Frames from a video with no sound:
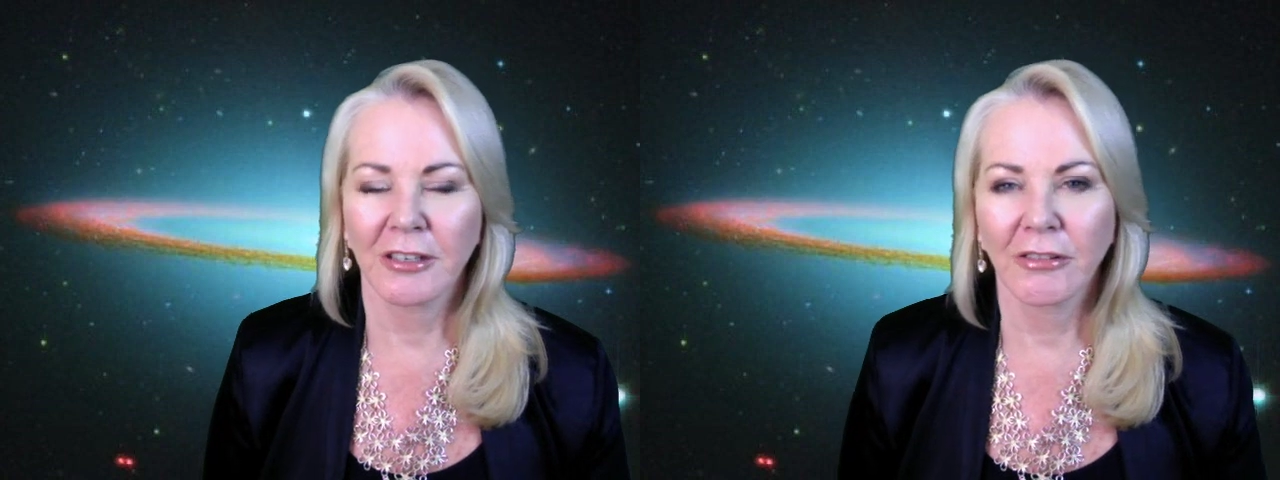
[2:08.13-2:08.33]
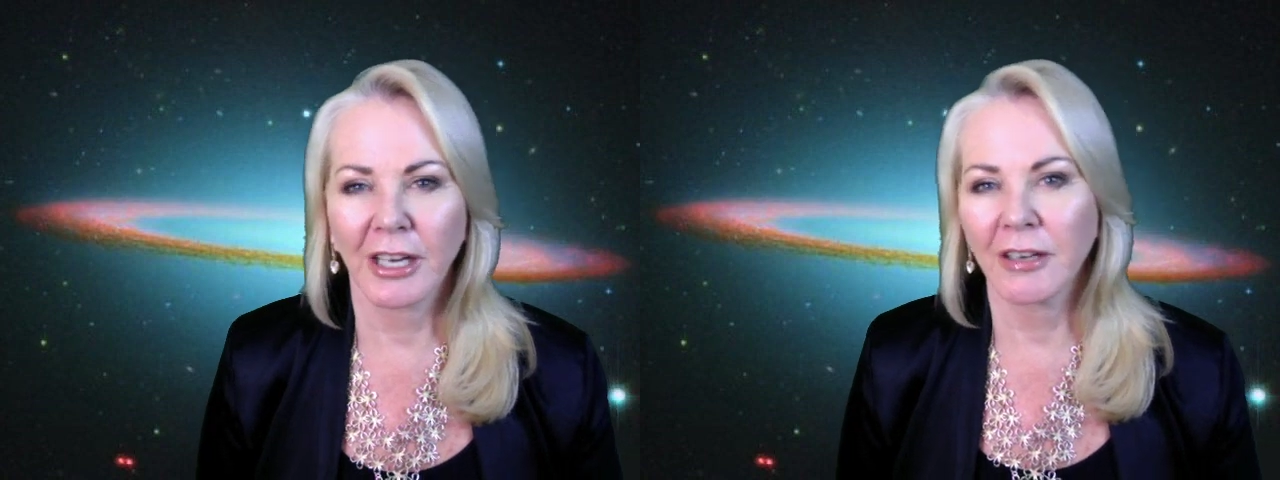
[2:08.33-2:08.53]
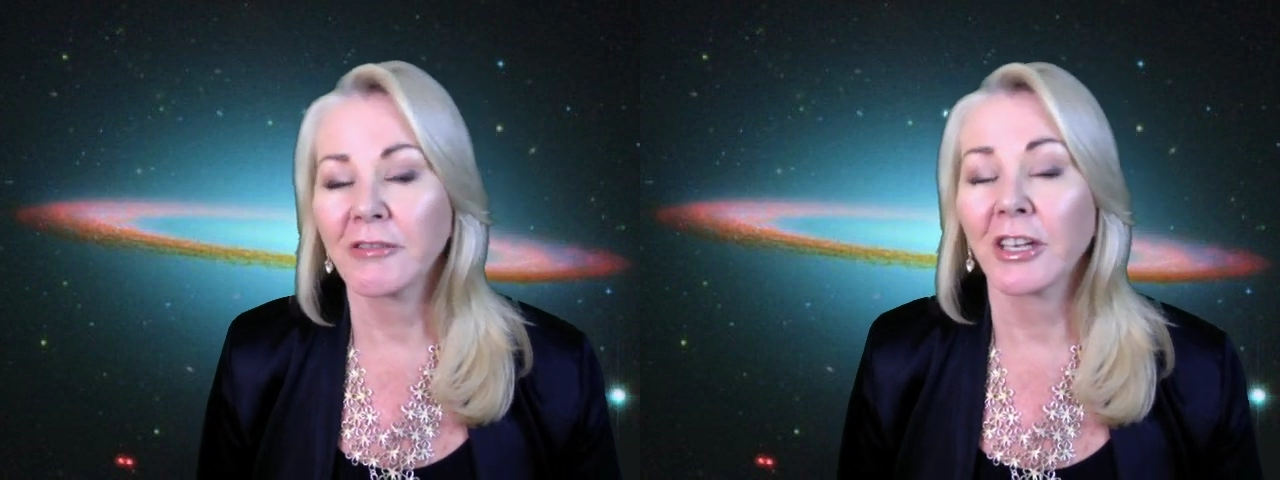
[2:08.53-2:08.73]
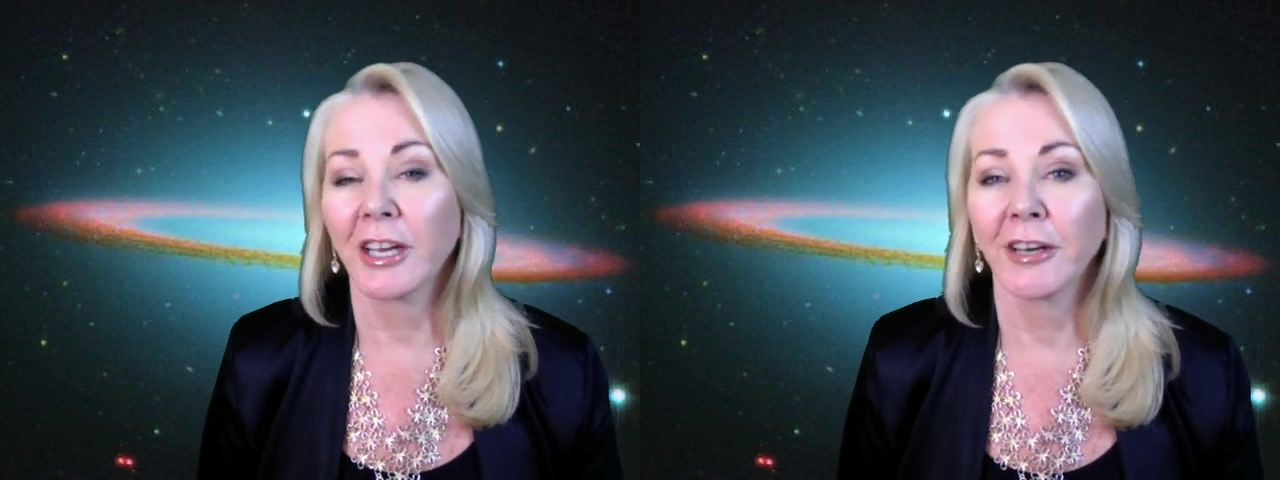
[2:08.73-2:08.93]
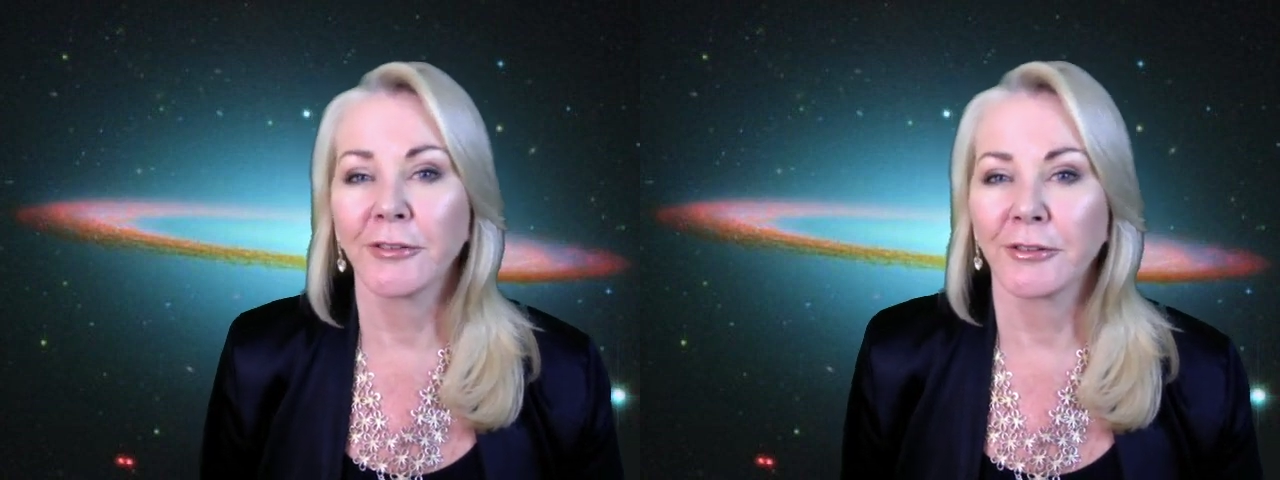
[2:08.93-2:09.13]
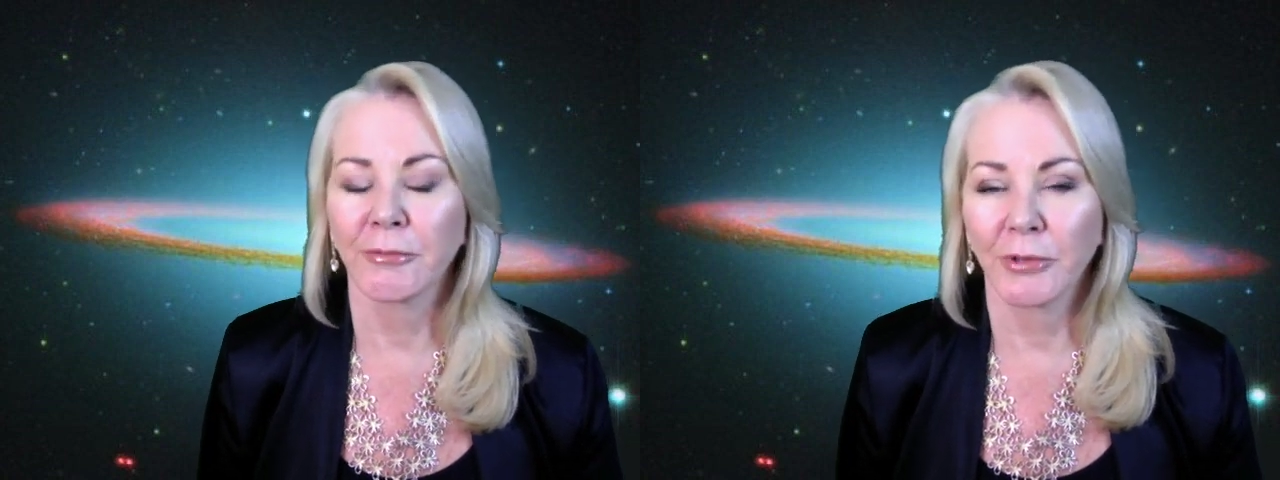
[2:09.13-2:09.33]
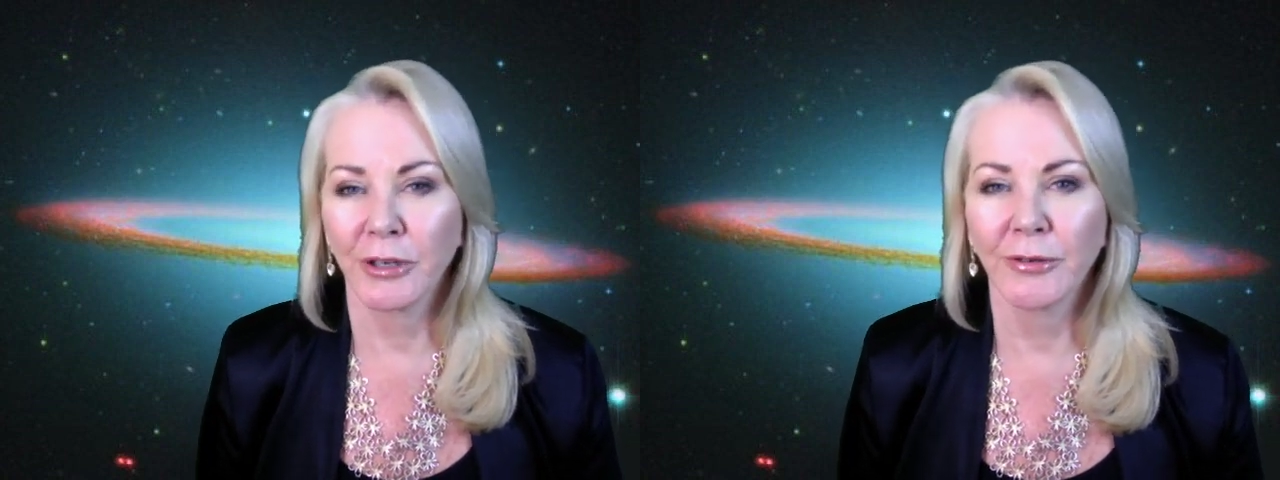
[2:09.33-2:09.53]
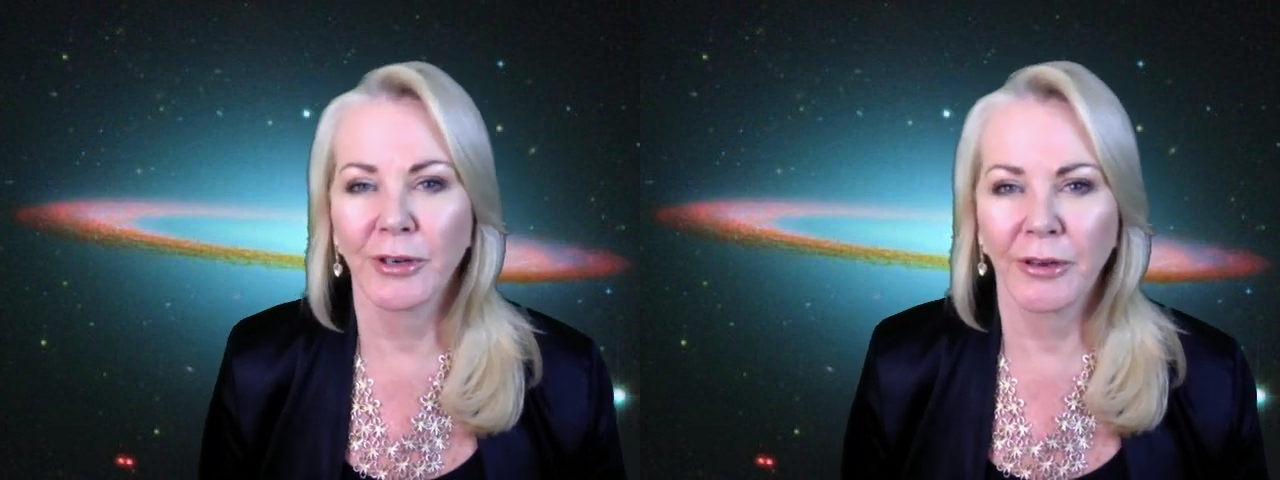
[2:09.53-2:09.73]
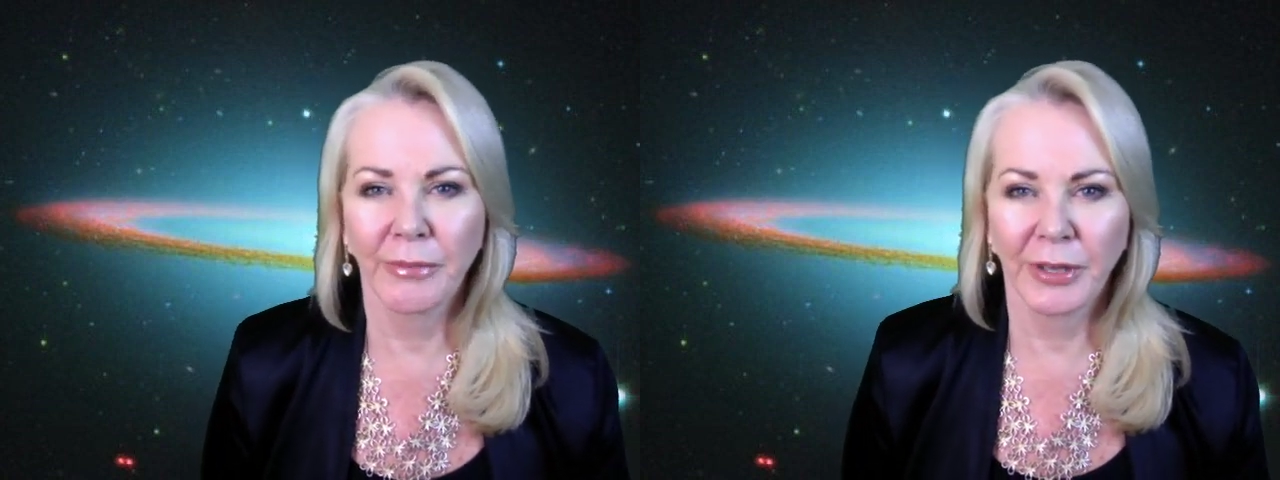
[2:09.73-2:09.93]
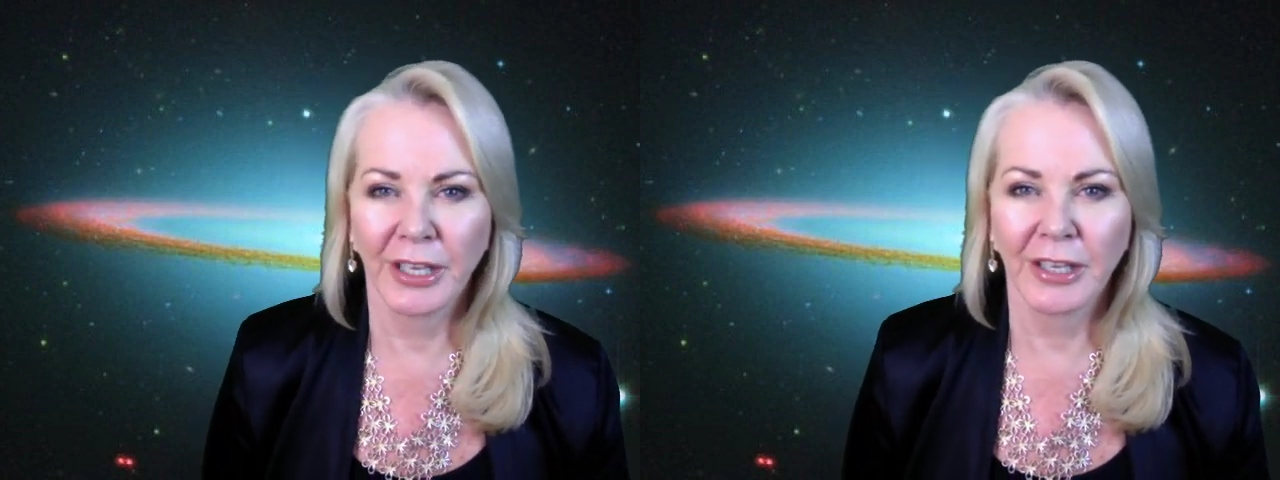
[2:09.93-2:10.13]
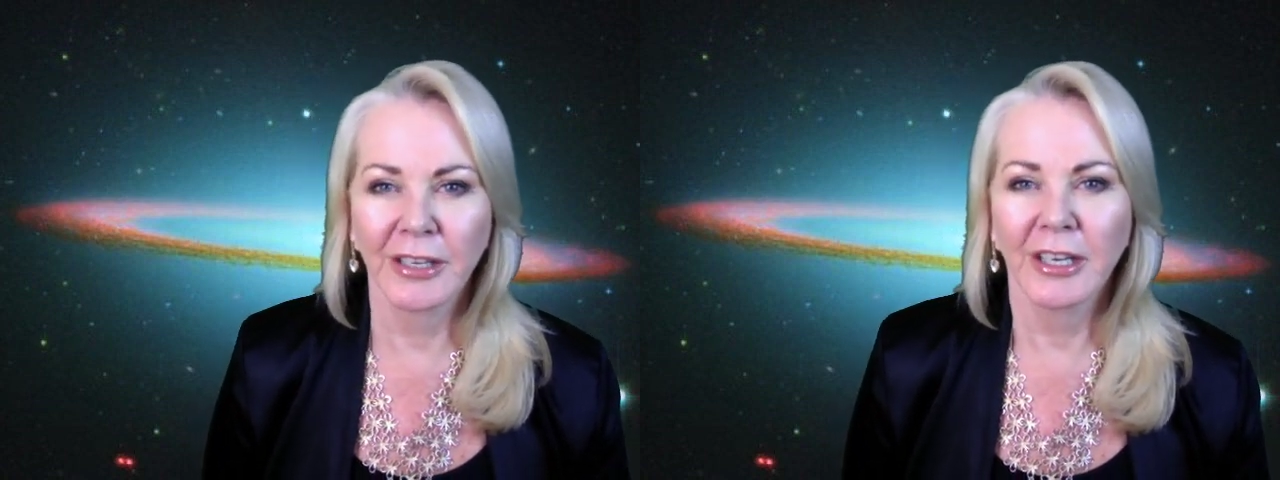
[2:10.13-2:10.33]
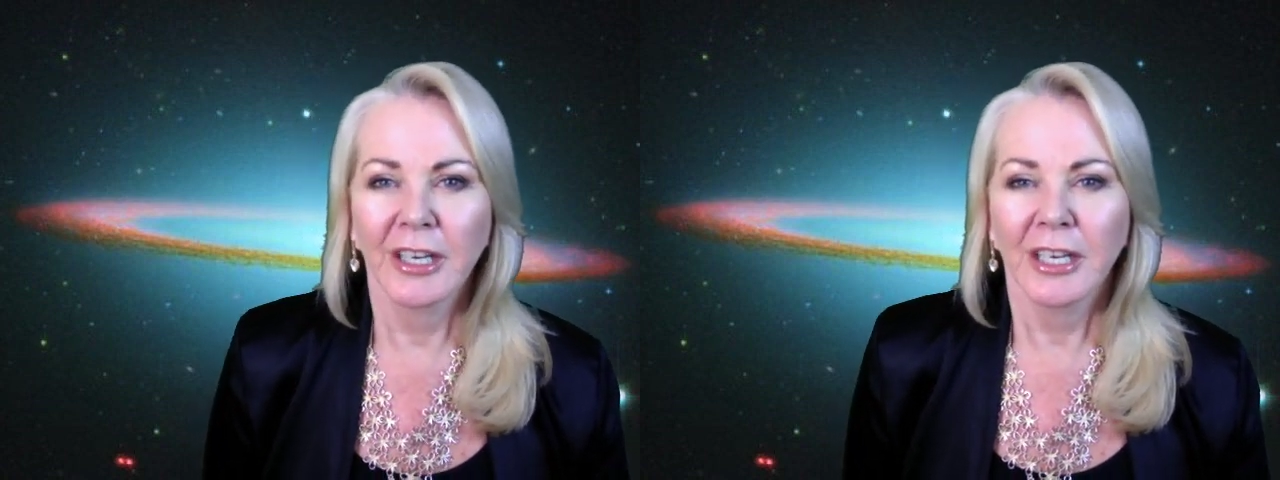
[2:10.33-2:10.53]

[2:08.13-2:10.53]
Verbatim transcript: to look after your health and well-being.